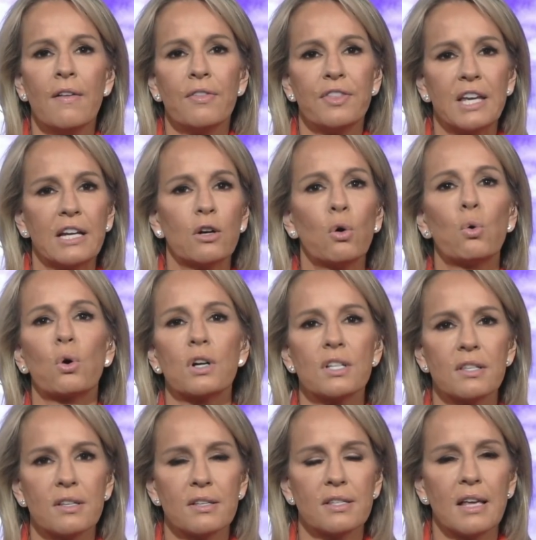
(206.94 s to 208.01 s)
think
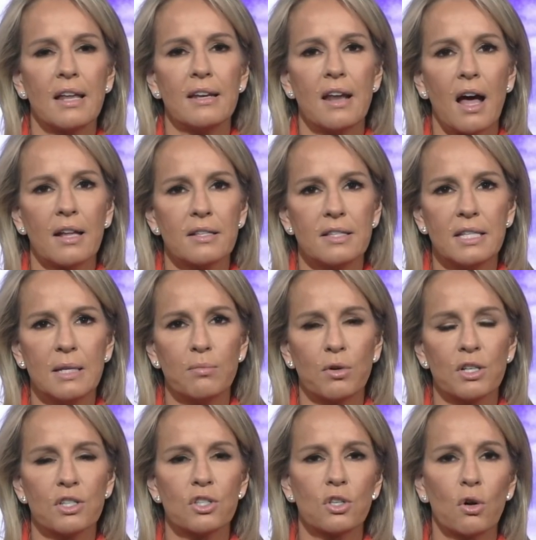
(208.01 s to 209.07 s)
horses and not
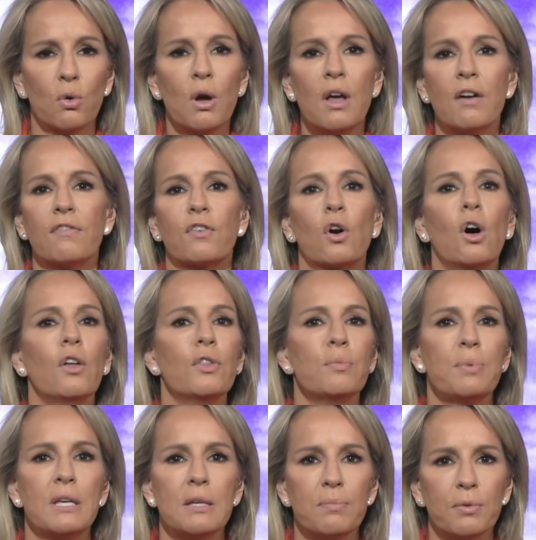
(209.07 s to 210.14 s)
zebras. So for all the
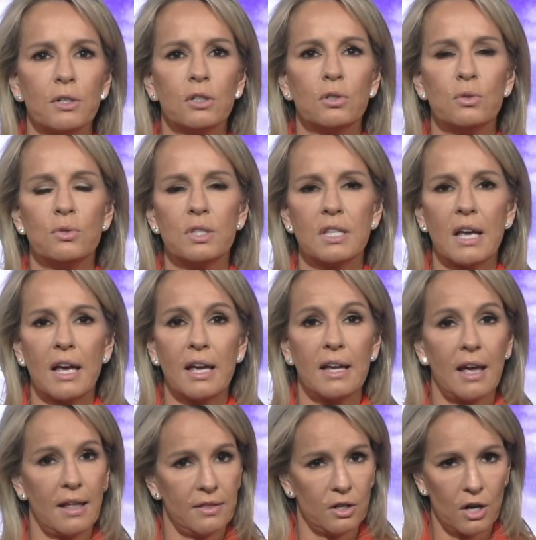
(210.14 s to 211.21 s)
people who say,
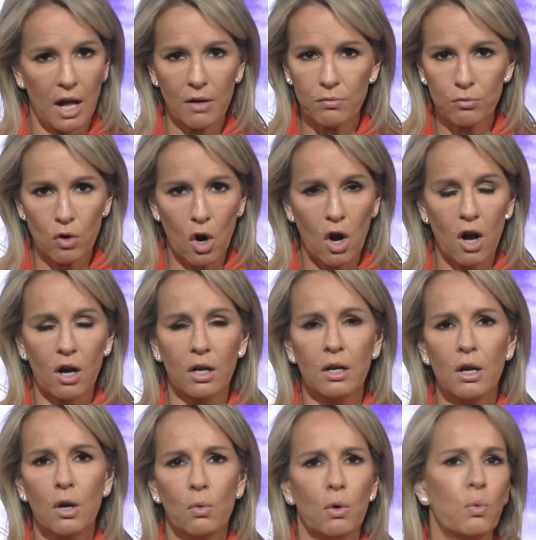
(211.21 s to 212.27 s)
and they're not wrong,
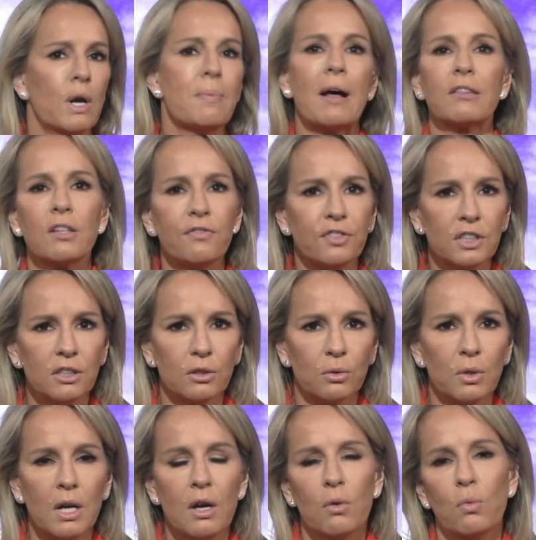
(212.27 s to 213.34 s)
well, what about the
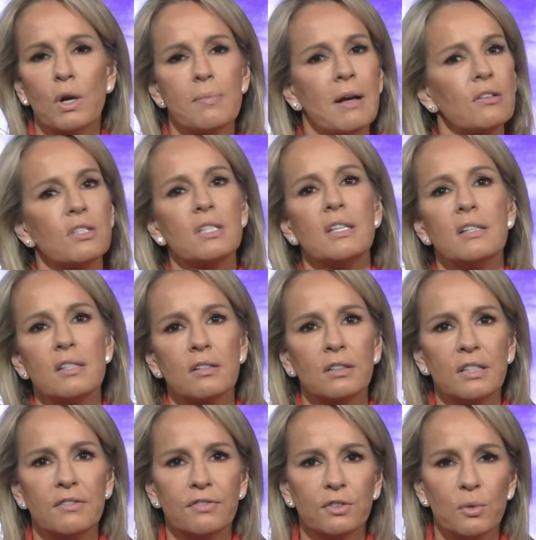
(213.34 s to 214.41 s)
flu? What about seasonal
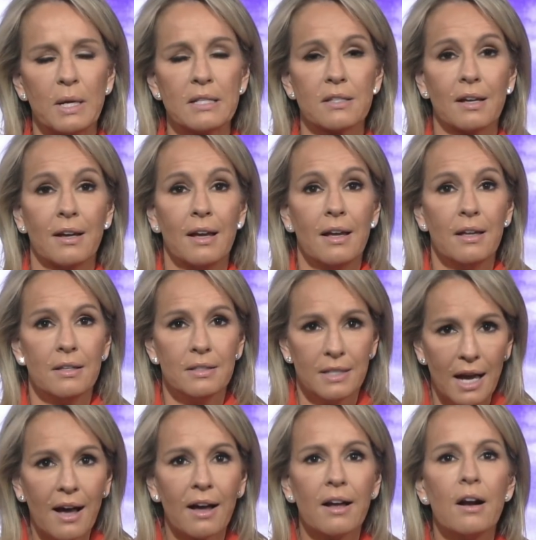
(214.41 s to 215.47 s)
influenza?
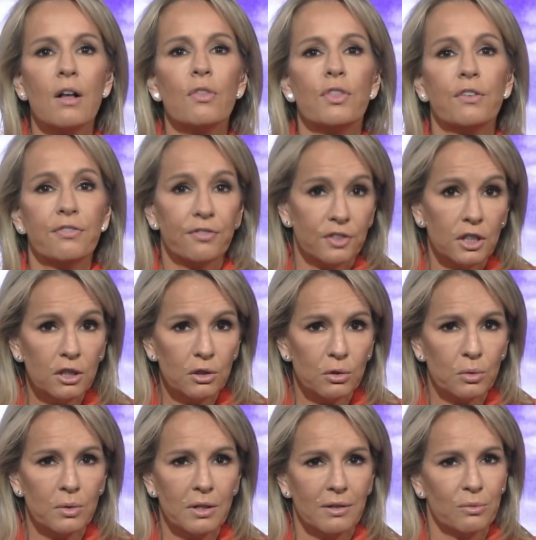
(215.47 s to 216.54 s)
Yeah. The
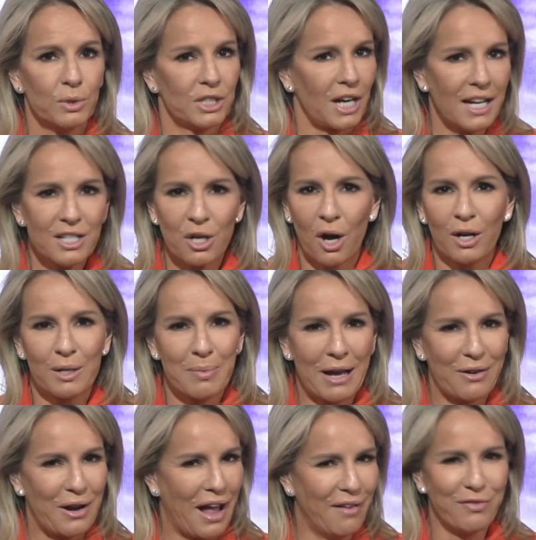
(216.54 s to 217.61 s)
flu, which I talk
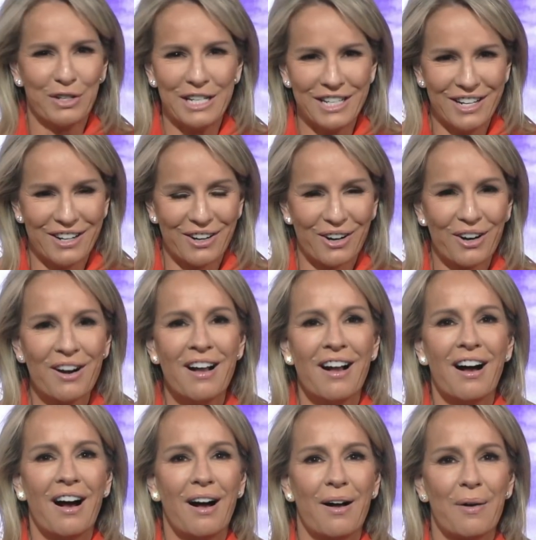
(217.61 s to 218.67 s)
about every year,
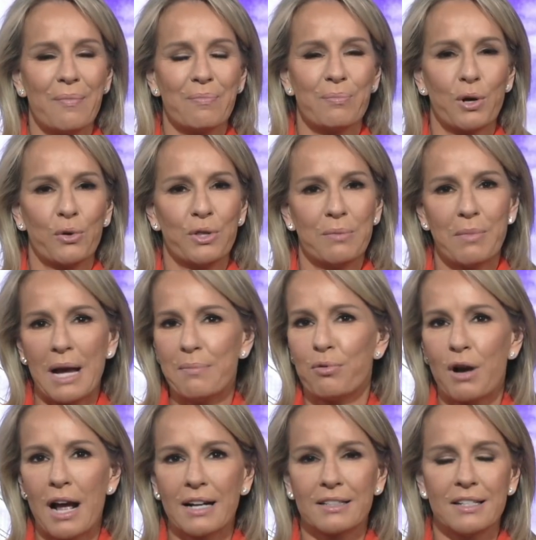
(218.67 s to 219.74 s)
um, both in my
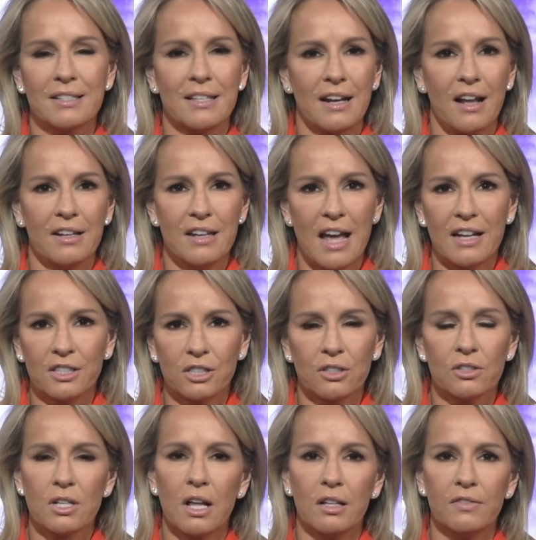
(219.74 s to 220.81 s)
practice and on
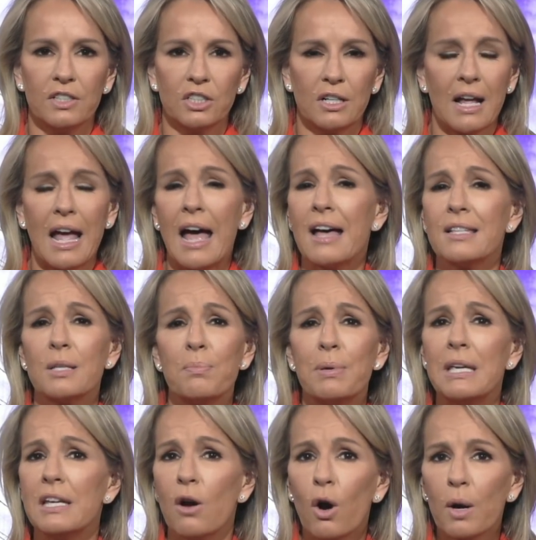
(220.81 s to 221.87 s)
national television, has a
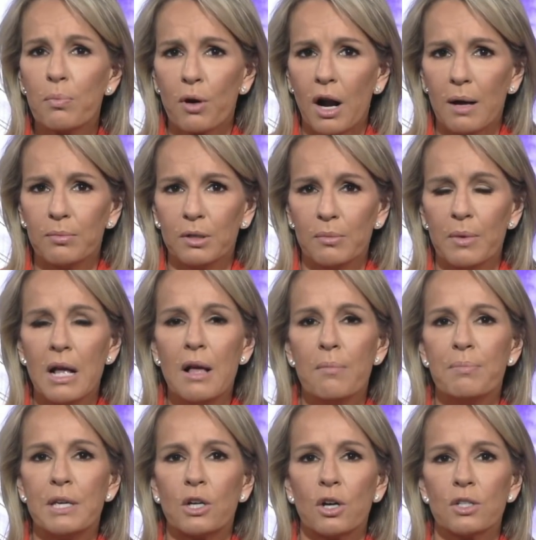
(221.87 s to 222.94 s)
P R problem,
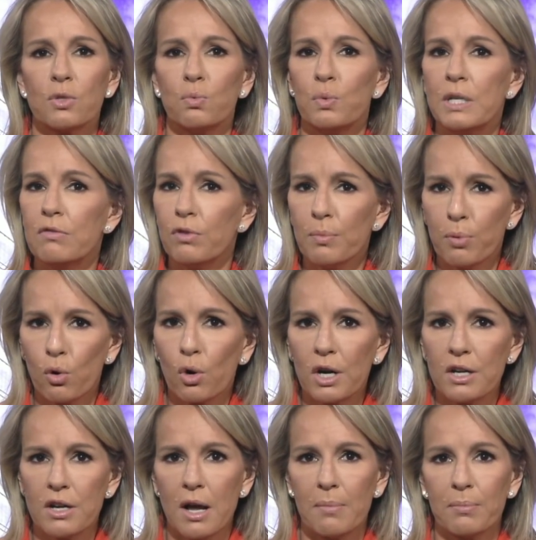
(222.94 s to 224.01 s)
because we
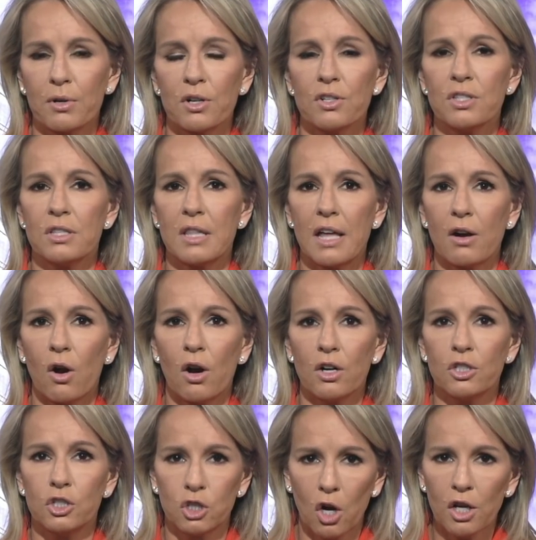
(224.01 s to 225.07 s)
report numbers that are
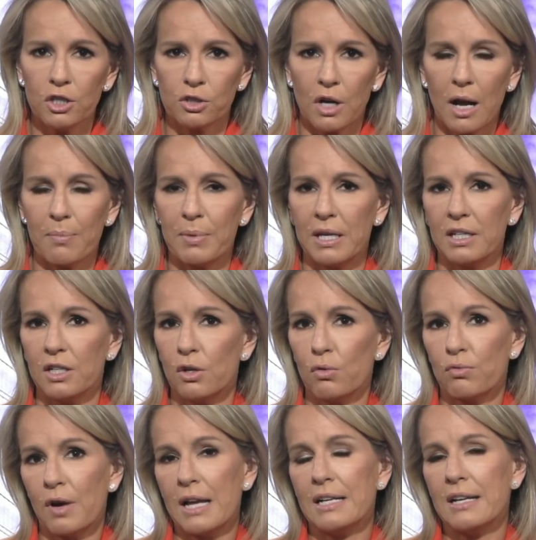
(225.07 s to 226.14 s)
jaw-dropping. You know,
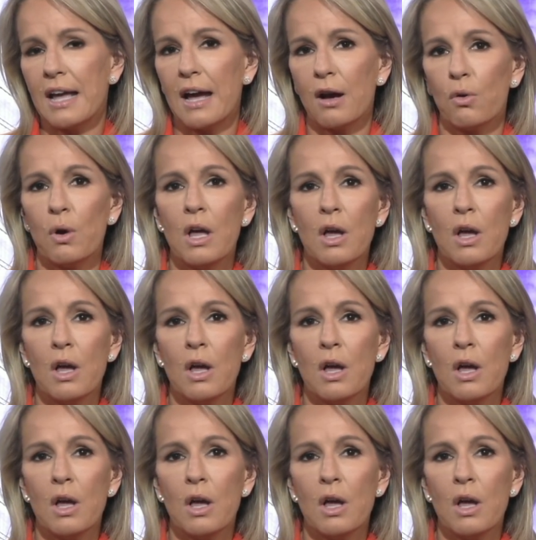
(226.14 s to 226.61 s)
right now,